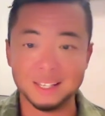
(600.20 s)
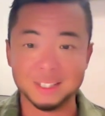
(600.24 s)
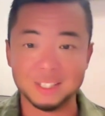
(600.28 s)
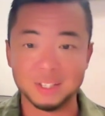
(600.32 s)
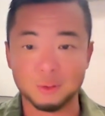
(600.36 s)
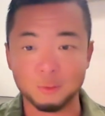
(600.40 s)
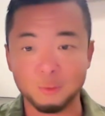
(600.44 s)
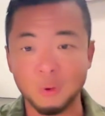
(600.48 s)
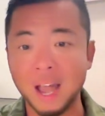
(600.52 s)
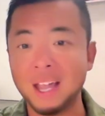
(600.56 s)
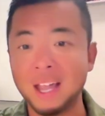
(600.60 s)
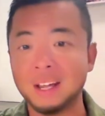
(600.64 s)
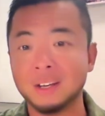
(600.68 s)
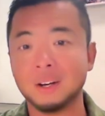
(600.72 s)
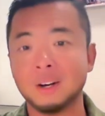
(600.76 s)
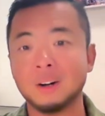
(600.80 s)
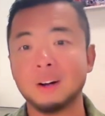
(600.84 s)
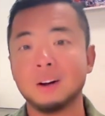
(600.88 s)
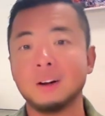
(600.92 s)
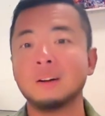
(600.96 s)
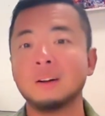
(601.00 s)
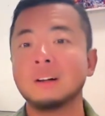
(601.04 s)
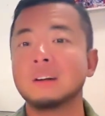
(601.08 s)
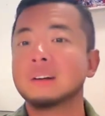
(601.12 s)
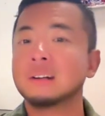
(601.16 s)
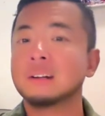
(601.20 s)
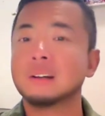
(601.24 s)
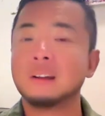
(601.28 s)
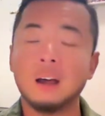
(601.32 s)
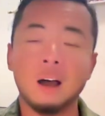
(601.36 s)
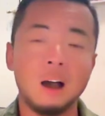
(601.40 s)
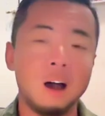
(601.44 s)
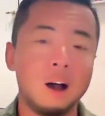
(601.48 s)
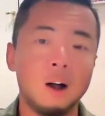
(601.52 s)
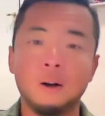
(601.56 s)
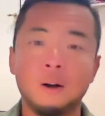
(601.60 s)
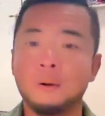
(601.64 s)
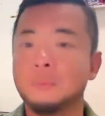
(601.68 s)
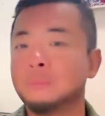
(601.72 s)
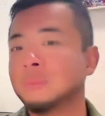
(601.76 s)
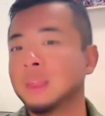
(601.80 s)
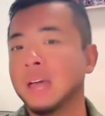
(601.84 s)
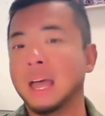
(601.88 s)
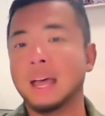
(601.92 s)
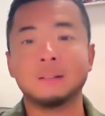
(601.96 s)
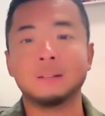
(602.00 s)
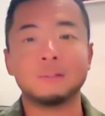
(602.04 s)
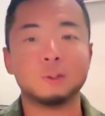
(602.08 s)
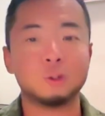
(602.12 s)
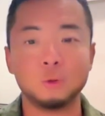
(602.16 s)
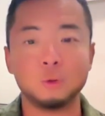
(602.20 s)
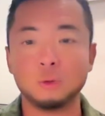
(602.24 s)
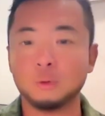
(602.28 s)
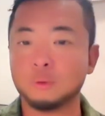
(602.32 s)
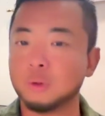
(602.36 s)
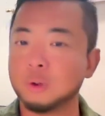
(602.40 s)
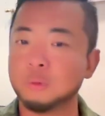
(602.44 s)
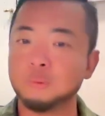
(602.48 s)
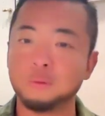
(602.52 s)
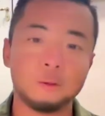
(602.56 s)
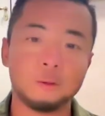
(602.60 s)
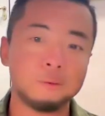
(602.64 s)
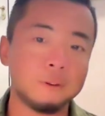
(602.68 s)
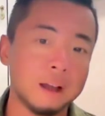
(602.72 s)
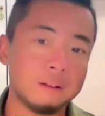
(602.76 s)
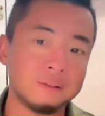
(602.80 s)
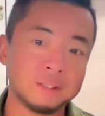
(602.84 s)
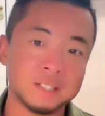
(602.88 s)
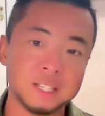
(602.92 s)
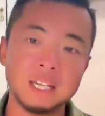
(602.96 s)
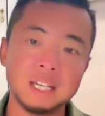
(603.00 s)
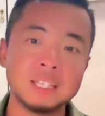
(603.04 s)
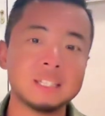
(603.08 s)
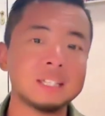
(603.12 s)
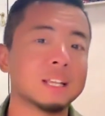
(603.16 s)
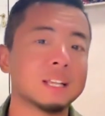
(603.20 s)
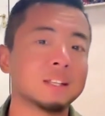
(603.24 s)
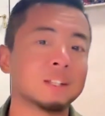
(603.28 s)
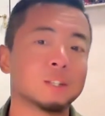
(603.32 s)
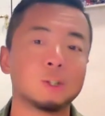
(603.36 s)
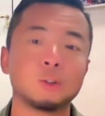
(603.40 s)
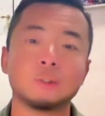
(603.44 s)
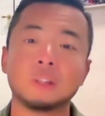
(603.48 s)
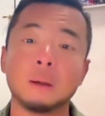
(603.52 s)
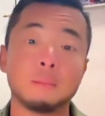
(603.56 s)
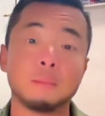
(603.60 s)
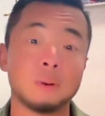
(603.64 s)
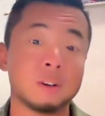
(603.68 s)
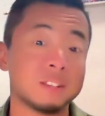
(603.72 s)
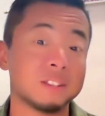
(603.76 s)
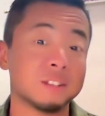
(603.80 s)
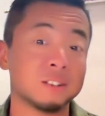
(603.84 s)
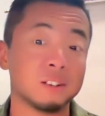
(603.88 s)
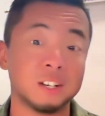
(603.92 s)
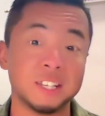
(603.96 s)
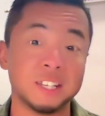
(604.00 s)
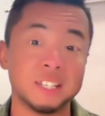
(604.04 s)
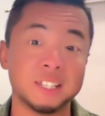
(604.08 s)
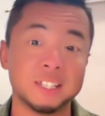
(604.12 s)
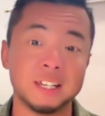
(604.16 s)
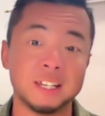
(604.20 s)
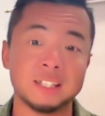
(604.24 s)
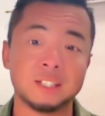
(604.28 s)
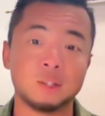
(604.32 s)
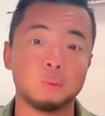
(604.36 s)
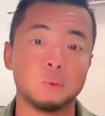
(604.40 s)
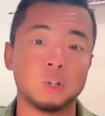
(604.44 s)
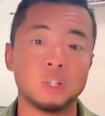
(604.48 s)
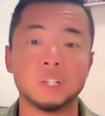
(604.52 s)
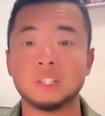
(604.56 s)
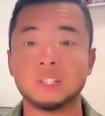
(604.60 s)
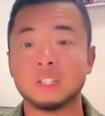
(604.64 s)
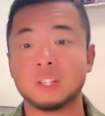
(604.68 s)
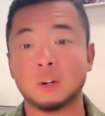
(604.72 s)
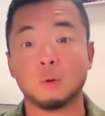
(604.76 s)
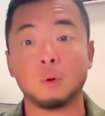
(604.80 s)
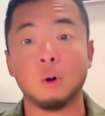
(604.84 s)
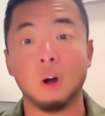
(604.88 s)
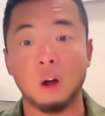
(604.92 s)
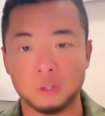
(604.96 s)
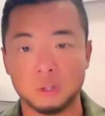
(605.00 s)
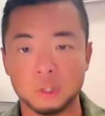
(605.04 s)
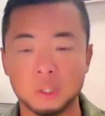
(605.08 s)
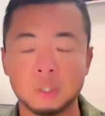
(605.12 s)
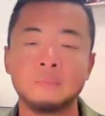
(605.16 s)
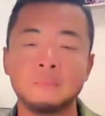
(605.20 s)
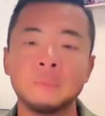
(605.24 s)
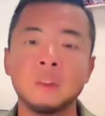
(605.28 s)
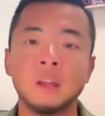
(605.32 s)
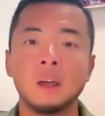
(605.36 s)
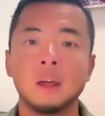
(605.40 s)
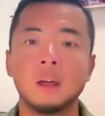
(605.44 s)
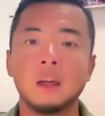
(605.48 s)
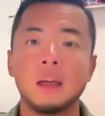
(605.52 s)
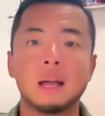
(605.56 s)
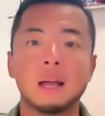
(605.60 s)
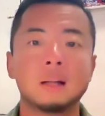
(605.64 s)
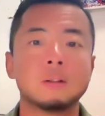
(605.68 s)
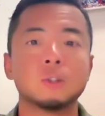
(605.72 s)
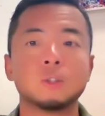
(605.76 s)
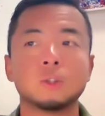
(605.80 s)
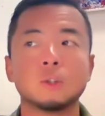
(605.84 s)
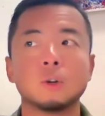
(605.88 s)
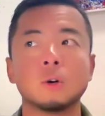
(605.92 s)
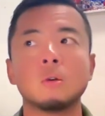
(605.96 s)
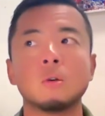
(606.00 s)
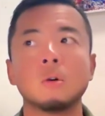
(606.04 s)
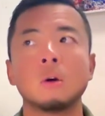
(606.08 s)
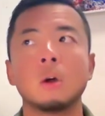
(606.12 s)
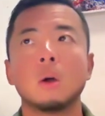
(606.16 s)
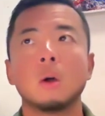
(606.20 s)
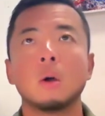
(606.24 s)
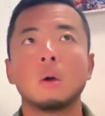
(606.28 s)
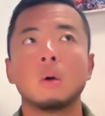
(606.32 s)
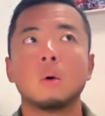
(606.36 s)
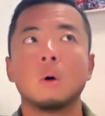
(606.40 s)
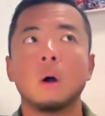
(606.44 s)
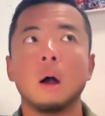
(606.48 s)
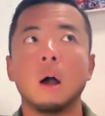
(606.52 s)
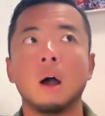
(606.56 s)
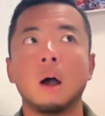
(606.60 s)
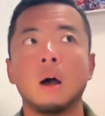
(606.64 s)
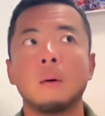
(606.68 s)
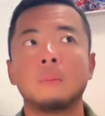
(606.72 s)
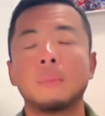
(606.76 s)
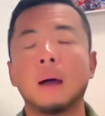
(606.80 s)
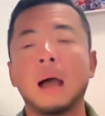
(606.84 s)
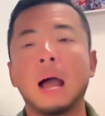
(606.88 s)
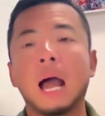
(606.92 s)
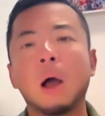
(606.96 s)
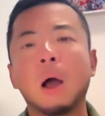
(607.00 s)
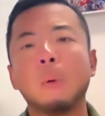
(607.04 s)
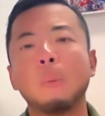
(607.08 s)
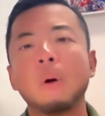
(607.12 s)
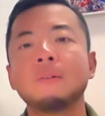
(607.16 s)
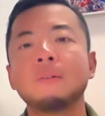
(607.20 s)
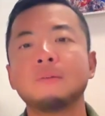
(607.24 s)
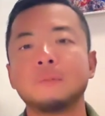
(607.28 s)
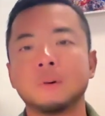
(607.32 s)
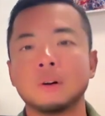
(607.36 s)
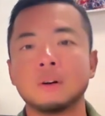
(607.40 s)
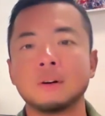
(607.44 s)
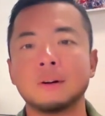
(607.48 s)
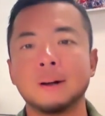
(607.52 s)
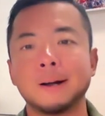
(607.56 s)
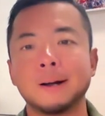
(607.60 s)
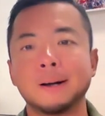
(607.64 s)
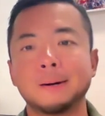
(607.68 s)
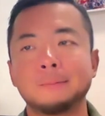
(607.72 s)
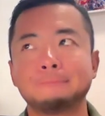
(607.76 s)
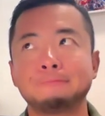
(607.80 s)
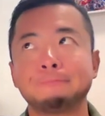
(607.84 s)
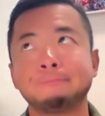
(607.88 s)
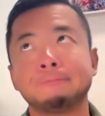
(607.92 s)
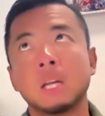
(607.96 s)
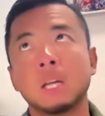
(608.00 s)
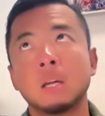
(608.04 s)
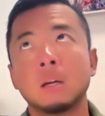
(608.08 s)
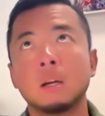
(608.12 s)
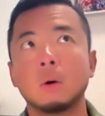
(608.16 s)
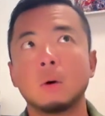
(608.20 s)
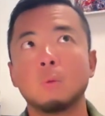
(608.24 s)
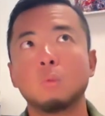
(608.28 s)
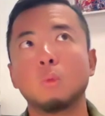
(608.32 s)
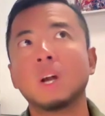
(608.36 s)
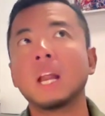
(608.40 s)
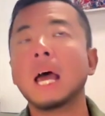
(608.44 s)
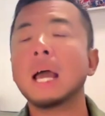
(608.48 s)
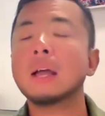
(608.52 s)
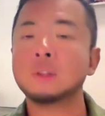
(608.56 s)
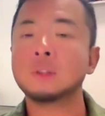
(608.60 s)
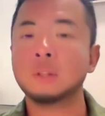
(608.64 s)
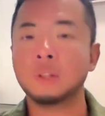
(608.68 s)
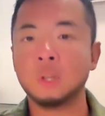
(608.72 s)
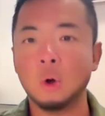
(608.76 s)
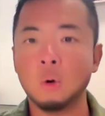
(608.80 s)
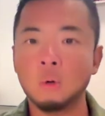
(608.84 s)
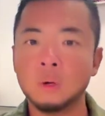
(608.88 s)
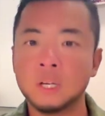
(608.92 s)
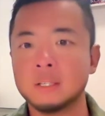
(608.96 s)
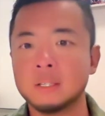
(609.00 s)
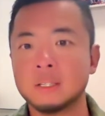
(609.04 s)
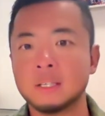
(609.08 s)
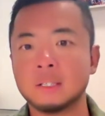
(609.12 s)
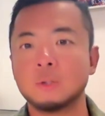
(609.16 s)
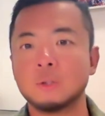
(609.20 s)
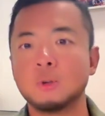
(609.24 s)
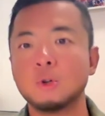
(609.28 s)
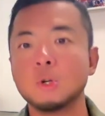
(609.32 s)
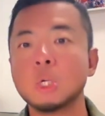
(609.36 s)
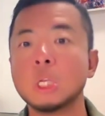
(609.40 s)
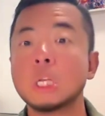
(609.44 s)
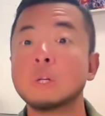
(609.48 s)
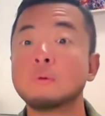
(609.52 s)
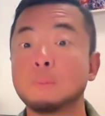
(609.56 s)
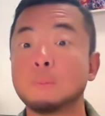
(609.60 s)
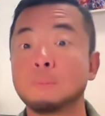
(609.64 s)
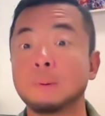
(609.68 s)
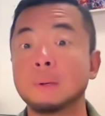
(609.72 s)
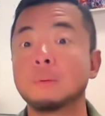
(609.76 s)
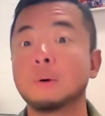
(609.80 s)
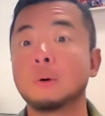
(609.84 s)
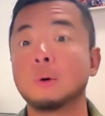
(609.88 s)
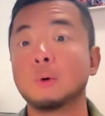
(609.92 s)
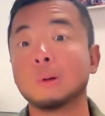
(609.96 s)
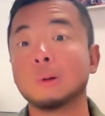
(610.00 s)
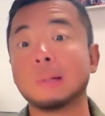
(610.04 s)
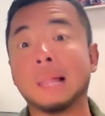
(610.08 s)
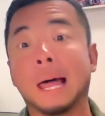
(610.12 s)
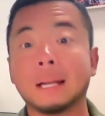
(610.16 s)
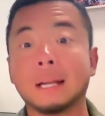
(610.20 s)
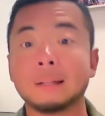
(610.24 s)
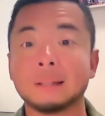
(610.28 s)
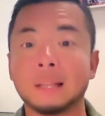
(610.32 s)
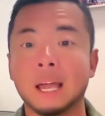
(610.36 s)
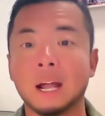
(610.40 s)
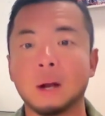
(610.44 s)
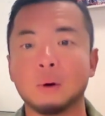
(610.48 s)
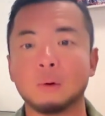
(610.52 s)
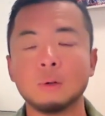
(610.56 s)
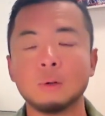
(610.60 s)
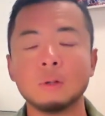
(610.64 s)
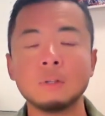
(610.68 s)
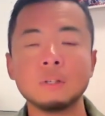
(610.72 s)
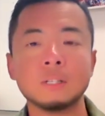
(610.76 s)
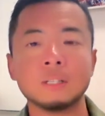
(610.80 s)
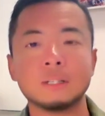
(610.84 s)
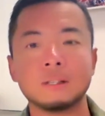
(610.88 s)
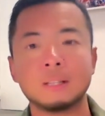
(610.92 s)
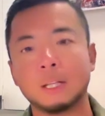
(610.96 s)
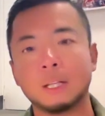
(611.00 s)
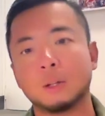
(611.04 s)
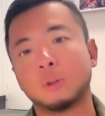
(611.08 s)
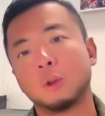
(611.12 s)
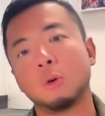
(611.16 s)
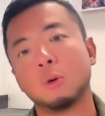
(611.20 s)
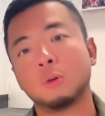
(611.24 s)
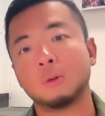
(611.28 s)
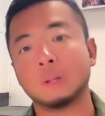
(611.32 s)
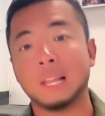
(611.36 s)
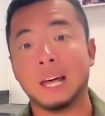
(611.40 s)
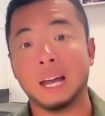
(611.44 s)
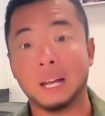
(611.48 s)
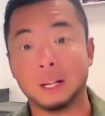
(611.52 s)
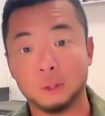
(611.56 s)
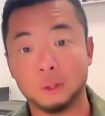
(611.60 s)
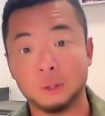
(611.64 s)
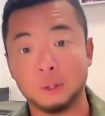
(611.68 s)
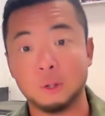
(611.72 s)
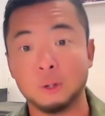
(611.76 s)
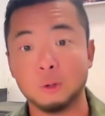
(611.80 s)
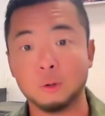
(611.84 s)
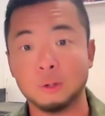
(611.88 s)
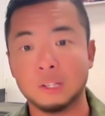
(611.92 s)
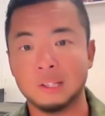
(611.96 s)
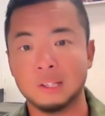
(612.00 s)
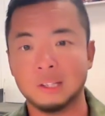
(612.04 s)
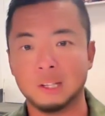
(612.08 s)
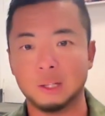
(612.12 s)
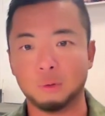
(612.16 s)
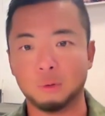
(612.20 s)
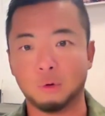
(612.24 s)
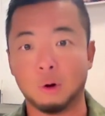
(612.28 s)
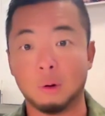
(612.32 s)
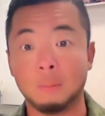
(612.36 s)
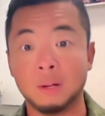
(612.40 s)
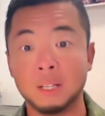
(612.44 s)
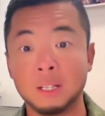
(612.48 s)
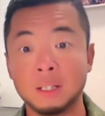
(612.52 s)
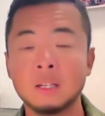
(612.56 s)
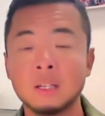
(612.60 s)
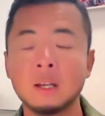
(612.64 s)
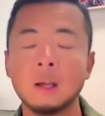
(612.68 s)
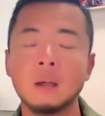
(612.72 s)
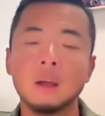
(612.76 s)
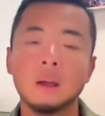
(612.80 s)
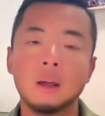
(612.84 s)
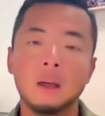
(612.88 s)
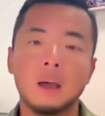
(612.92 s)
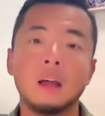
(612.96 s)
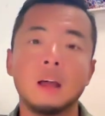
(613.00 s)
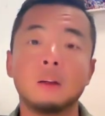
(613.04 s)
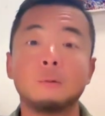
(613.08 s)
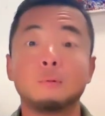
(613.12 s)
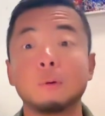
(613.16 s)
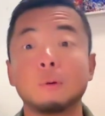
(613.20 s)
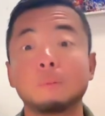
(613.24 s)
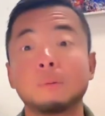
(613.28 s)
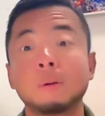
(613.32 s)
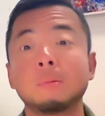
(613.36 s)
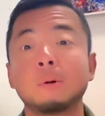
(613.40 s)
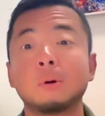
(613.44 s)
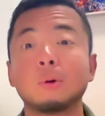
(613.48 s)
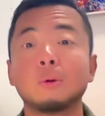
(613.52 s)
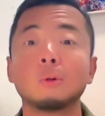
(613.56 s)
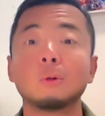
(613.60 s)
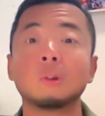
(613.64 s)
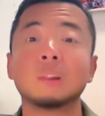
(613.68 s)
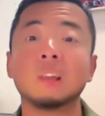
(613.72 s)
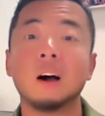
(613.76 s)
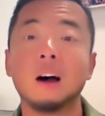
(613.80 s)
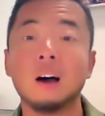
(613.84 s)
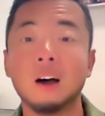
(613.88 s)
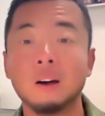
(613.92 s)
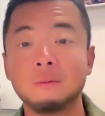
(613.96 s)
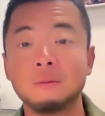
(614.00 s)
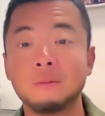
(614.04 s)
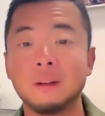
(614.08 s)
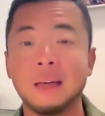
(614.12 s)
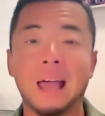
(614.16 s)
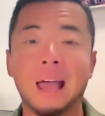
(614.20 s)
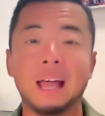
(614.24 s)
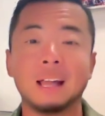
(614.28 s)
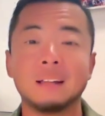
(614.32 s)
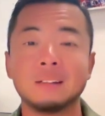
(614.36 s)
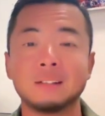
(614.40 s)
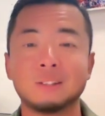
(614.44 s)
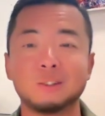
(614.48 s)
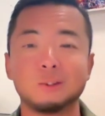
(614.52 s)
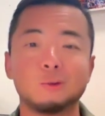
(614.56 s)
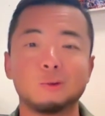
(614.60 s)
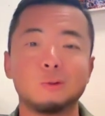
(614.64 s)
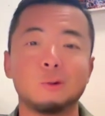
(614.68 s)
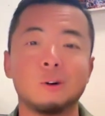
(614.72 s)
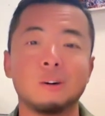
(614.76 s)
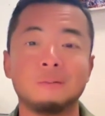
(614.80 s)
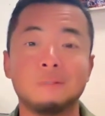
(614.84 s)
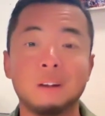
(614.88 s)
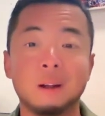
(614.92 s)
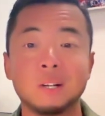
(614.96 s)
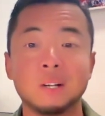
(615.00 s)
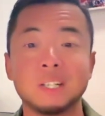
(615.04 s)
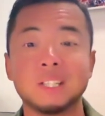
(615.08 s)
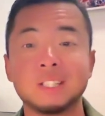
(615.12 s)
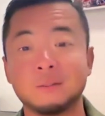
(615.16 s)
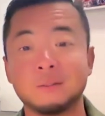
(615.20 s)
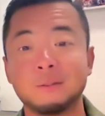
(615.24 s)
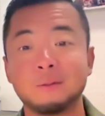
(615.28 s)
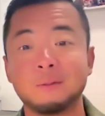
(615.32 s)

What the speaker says: is a rider, and 2, 3, 4, 5, 6 until number 36, which is a cross. And so, however, what I notice is usually for people who like tarots, they don't like to use Lenormand. And for people who love and who are very